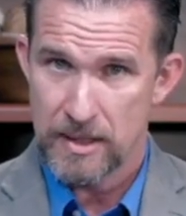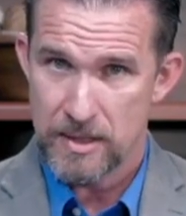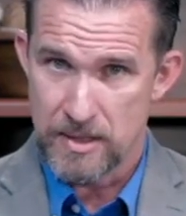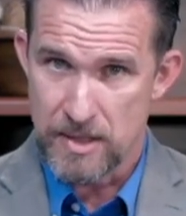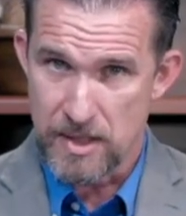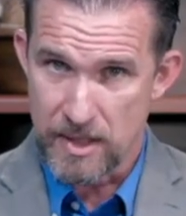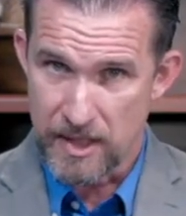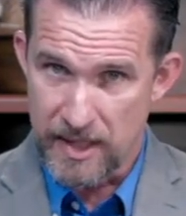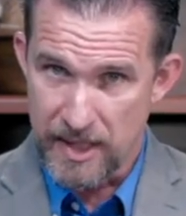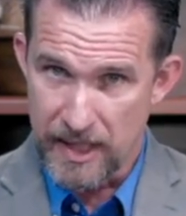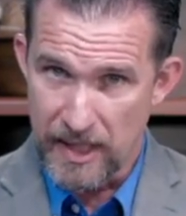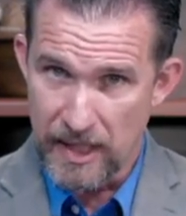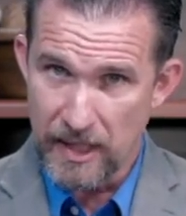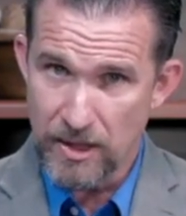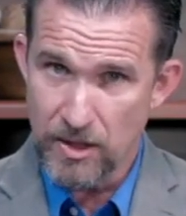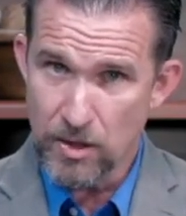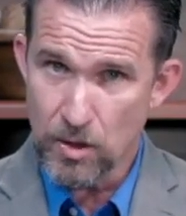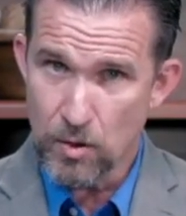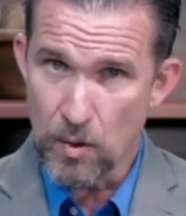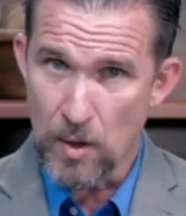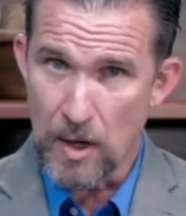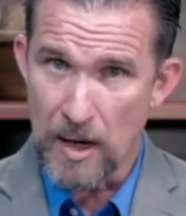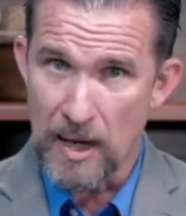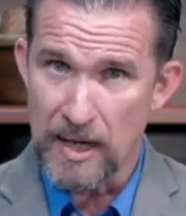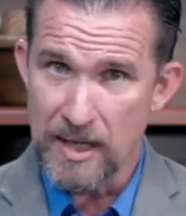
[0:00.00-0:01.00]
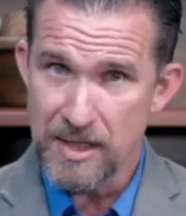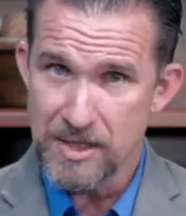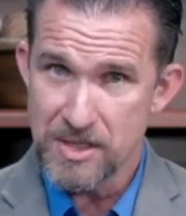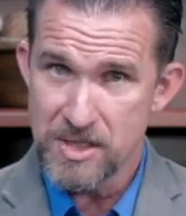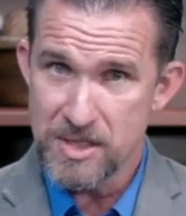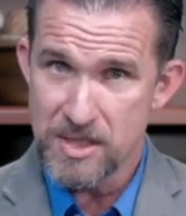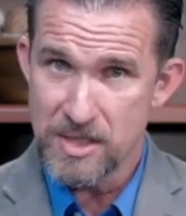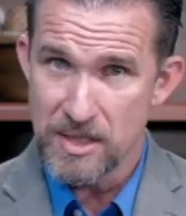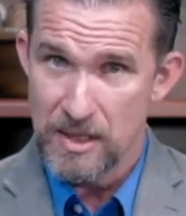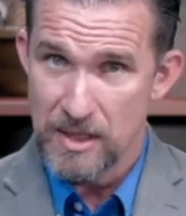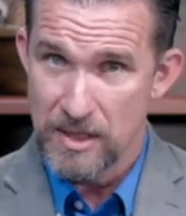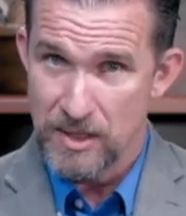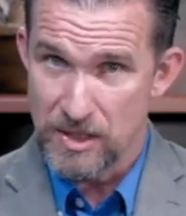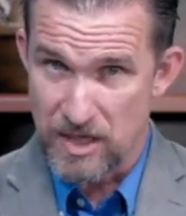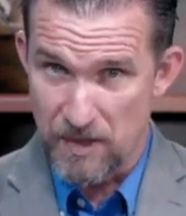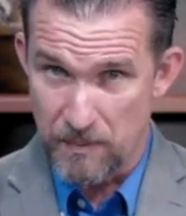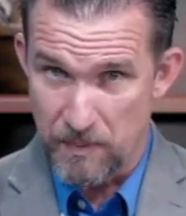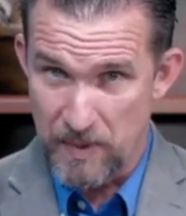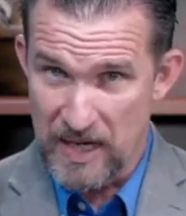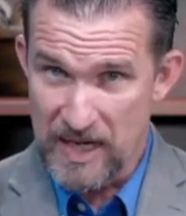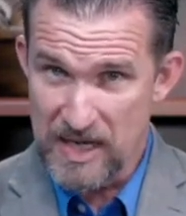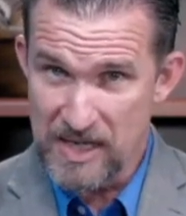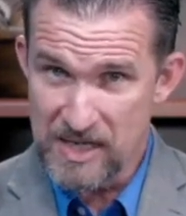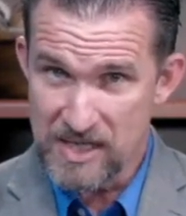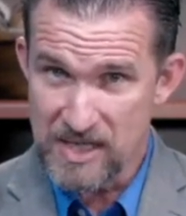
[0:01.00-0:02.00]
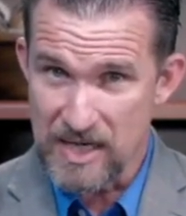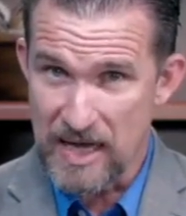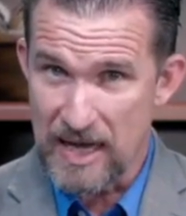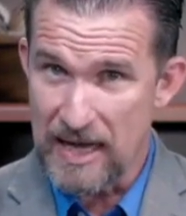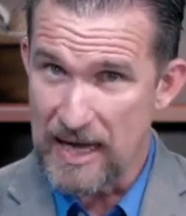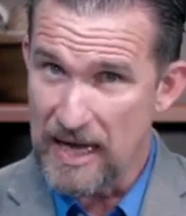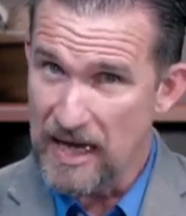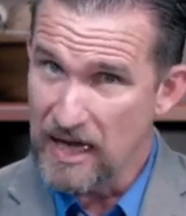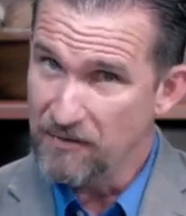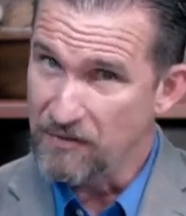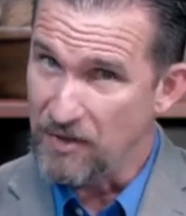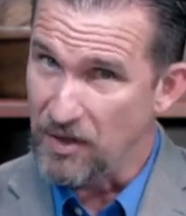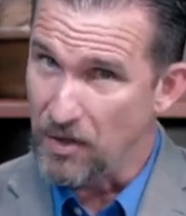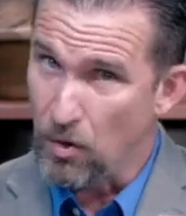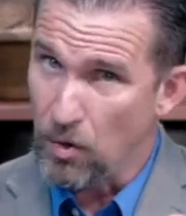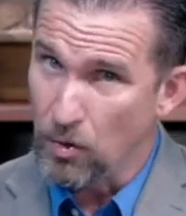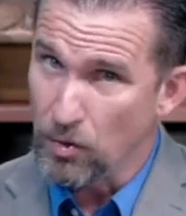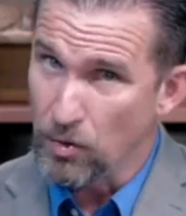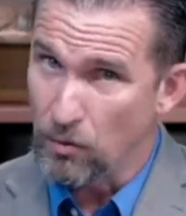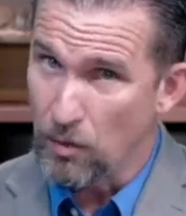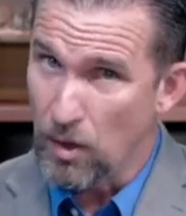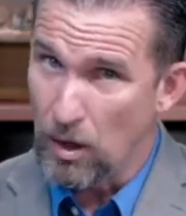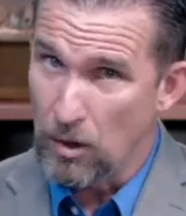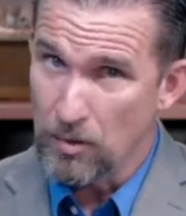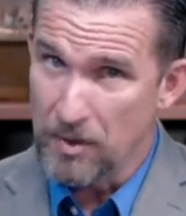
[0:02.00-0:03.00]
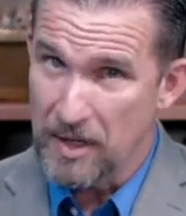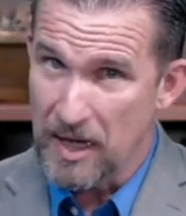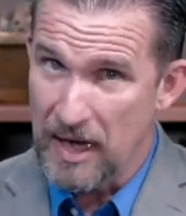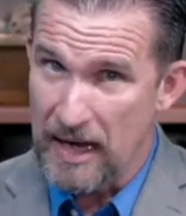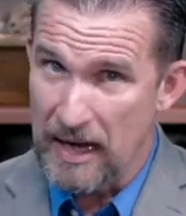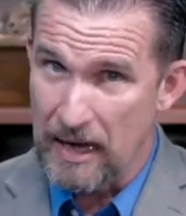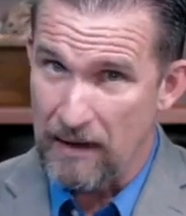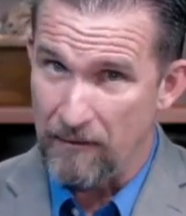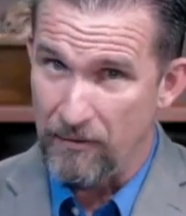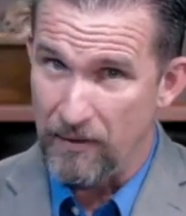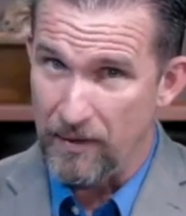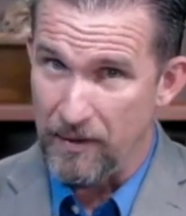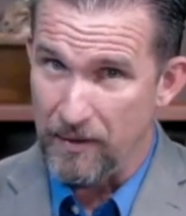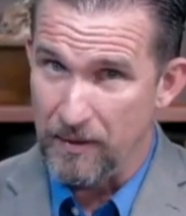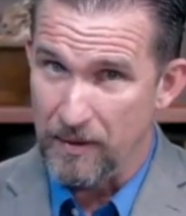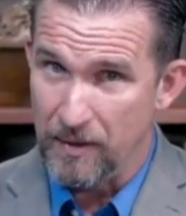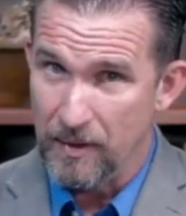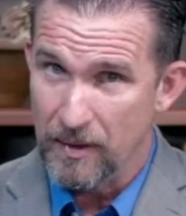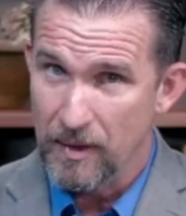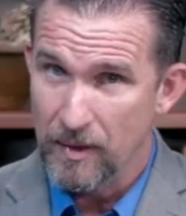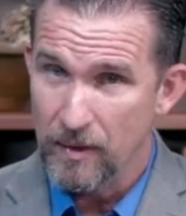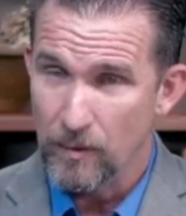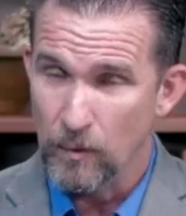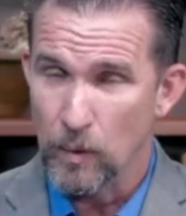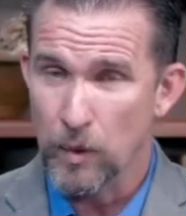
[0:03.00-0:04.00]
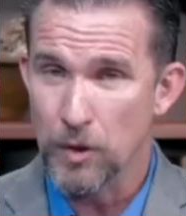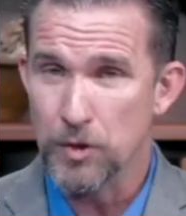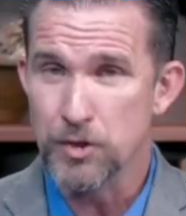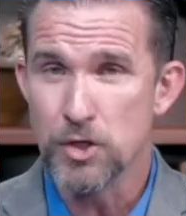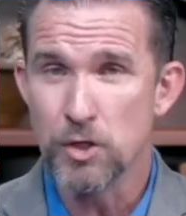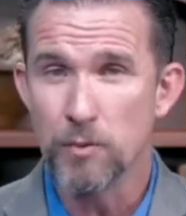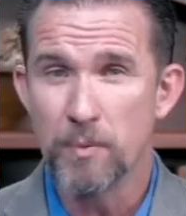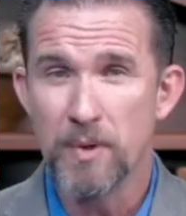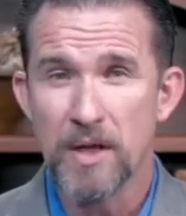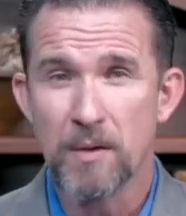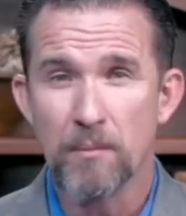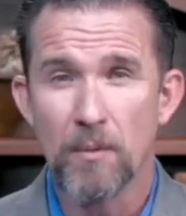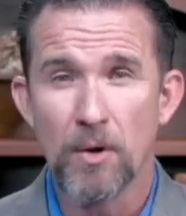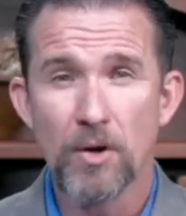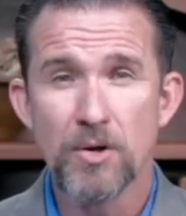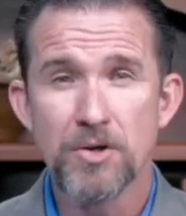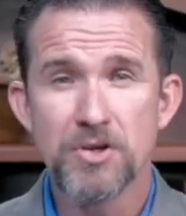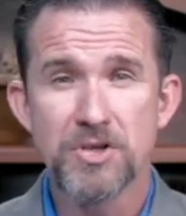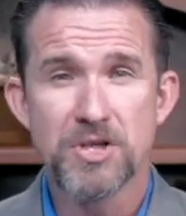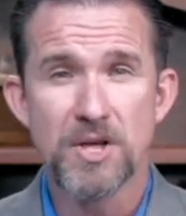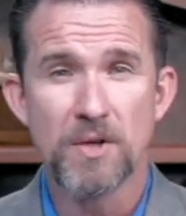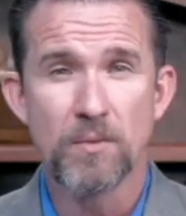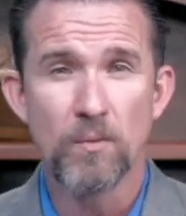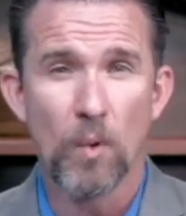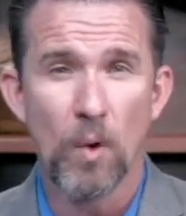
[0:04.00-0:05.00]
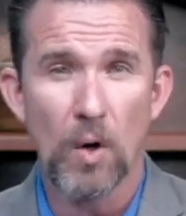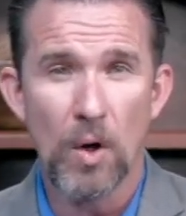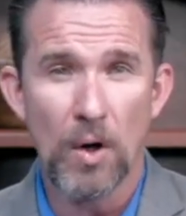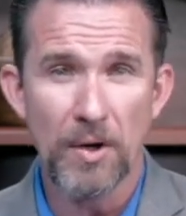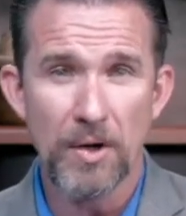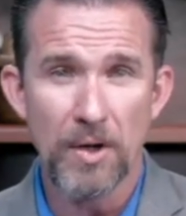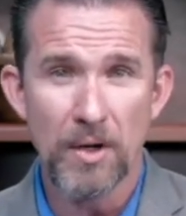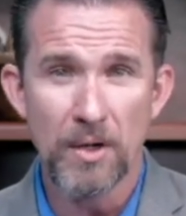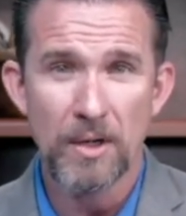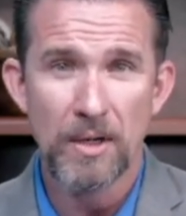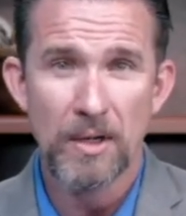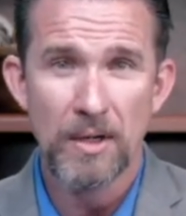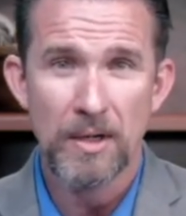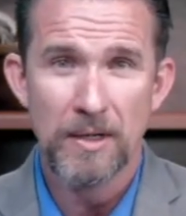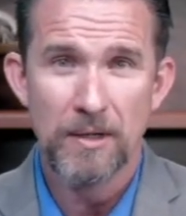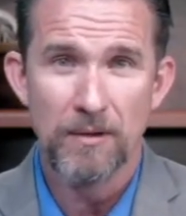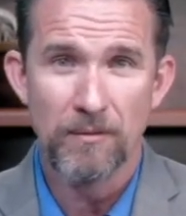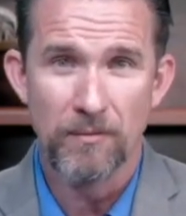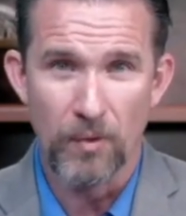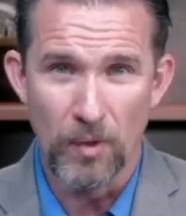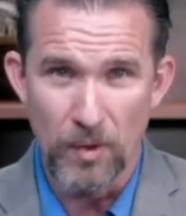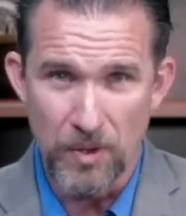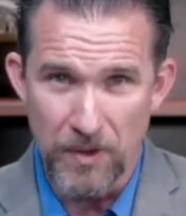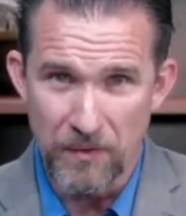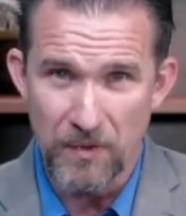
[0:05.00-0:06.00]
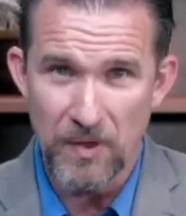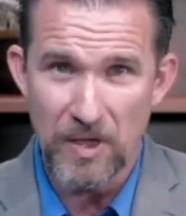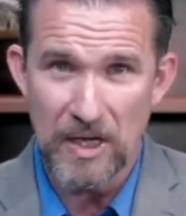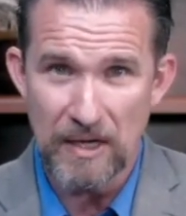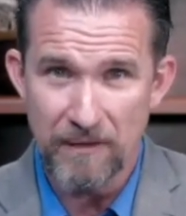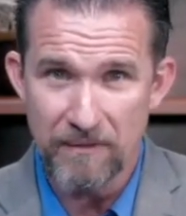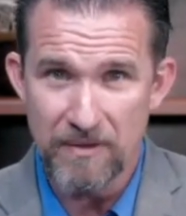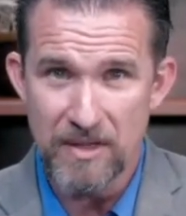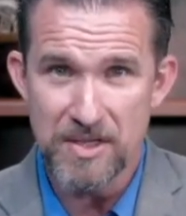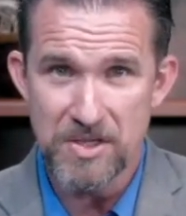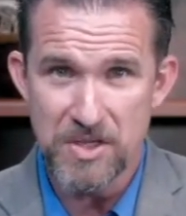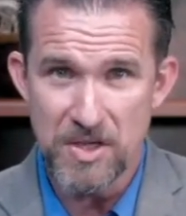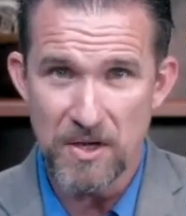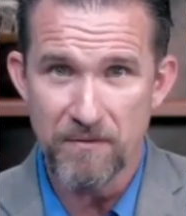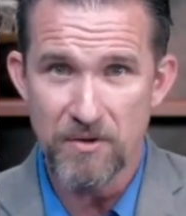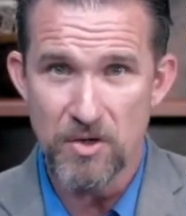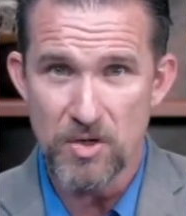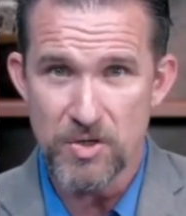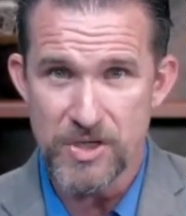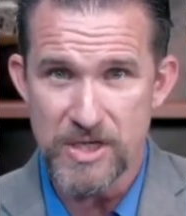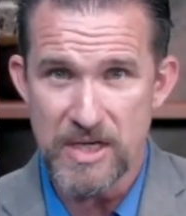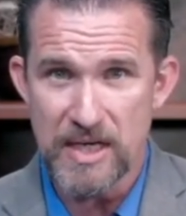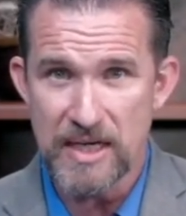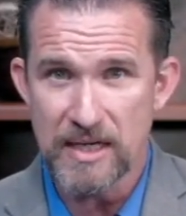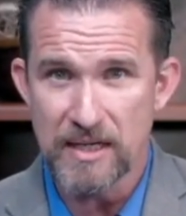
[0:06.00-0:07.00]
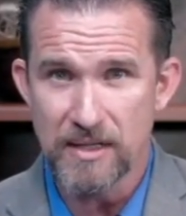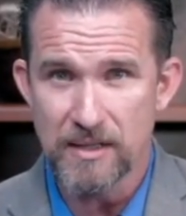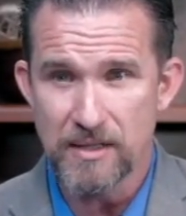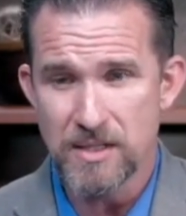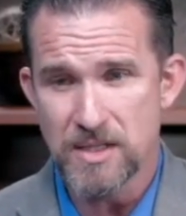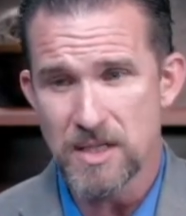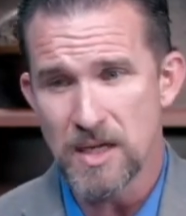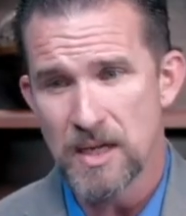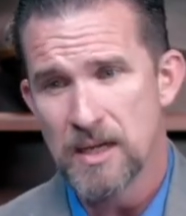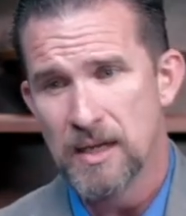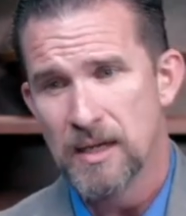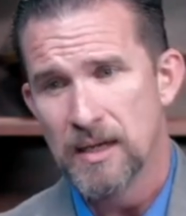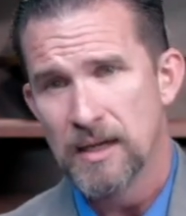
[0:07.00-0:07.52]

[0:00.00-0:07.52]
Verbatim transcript: to get into Christ, to be saved and on the road to heaven, would you be immersed in water for the forgiveness of your sins?